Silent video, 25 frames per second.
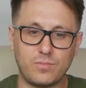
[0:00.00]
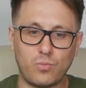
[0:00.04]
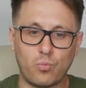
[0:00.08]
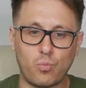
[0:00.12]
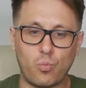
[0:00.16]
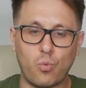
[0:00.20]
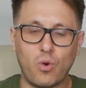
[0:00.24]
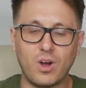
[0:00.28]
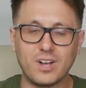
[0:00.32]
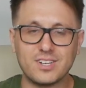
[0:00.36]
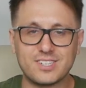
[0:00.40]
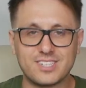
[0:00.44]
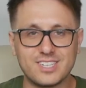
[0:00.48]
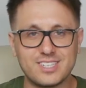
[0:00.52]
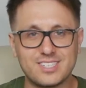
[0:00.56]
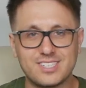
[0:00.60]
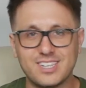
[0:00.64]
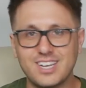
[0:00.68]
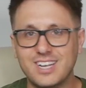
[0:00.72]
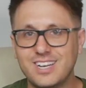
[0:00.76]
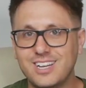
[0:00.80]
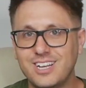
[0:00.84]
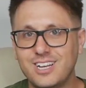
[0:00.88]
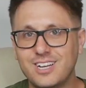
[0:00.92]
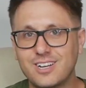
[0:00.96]
once it's
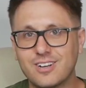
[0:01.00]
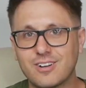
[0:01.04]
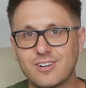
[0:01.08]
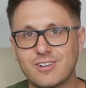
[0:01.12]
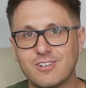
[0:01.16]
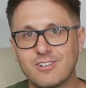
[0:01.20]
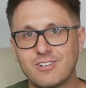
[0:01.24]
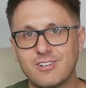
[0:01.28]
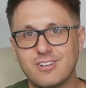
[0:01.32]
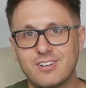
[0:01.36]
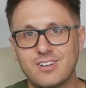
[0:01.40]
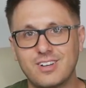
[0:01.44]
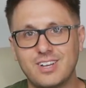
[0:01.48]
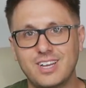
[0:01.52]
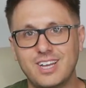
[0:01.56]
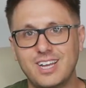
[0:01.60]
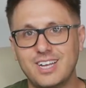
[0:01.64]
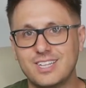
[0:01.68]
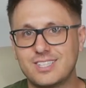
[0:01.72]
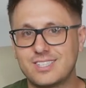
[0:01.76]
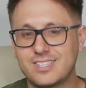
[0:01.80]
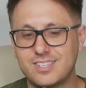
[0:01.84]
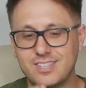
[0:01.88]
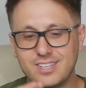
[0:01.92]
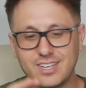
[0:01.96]
in here,
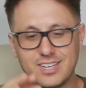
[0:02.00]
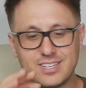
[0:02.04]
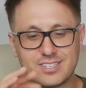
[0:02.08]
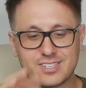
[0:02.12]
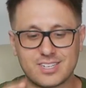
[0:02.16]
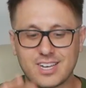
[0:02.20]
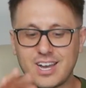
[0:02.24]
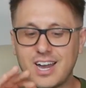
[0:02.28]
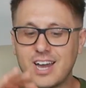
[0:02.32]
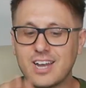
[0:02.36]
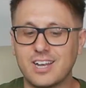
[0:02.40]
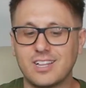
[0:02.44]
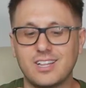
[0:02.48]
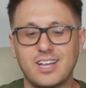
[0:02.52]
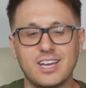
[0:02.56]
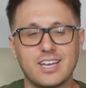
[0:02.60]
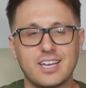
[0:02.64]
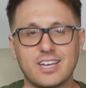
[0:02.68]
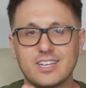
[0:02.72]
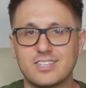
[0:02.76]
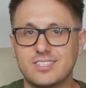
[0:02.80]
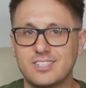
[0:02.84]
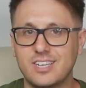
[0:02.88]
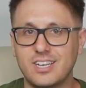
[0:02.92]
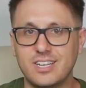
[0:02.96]
it's kind of like
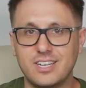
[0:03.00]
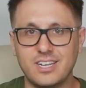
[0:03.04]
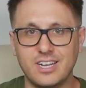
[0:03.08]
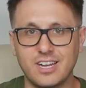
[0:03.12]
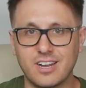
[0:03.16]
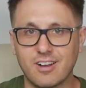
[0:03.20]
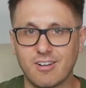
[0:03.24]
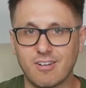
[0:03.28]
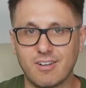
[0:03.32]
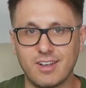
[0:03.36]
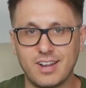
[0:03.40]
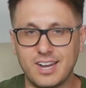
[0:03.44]
it's in here.